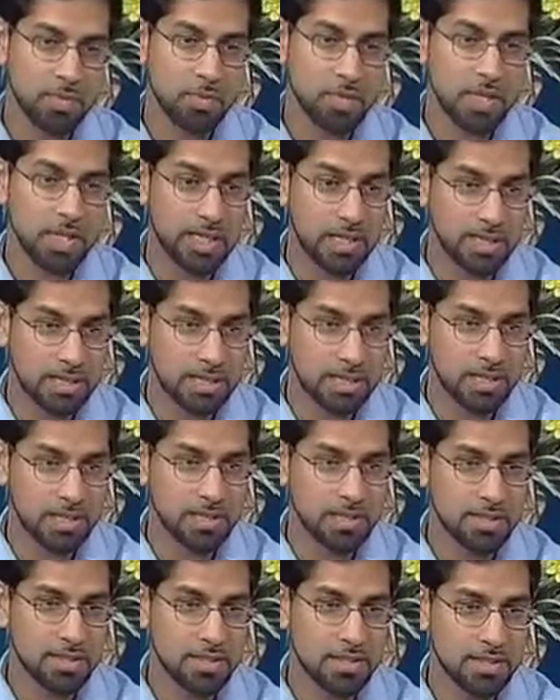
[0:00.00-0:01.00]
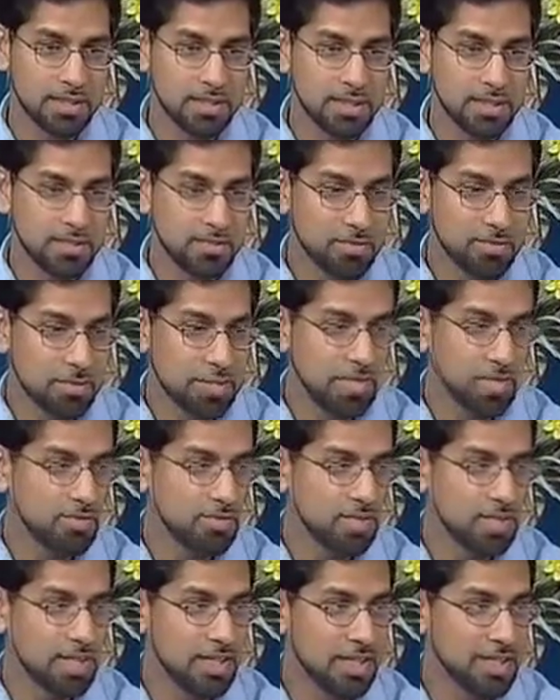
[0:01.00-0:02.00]
the way he dealt, uh, they
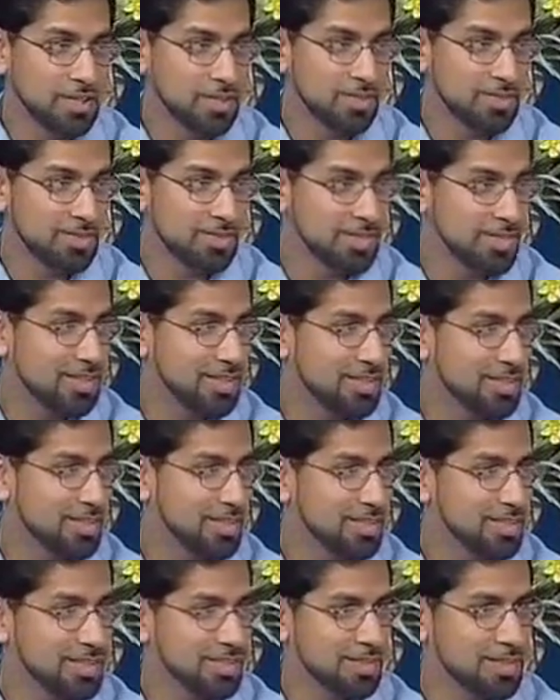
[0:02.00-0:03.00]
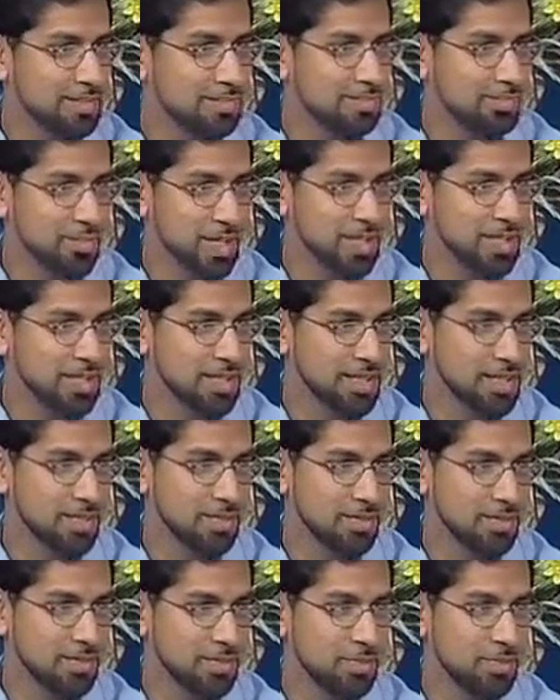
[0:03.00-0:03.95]
avoided fighting for thirteen years in Mecca.